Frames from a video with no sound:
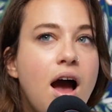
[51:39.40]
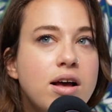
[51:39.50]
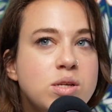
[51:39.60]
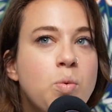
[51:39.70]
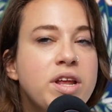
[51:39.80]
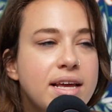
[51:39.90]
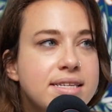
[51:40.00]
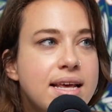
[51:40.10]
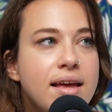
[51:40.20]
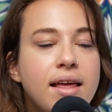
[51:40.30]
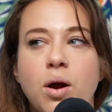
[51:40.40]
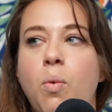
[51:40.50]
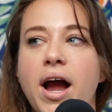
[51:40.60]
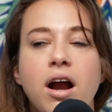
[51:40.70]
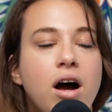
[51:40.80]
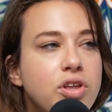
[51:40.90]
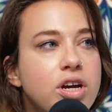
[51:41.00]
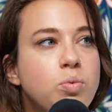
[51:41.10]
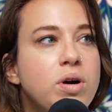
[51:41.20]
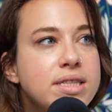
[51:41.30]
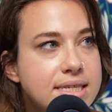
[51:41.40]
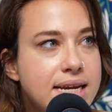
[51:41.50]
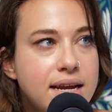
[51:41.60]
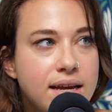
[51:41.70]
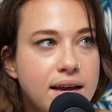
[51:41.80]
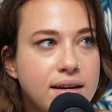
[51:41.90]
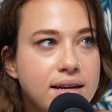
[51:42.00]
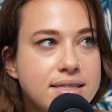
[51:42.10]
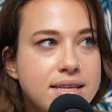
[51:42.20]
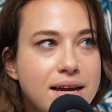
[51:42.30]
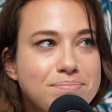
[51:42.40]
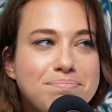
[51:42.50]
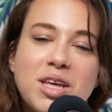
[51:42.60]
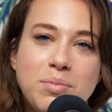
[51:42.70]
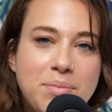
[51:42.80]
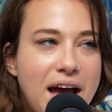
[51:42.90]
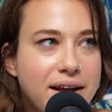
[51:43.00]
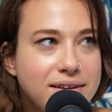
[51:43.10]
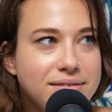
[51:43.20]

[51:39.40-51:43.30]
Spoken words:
So when they say like, why are all the good ones taken? It's like, they'll be back.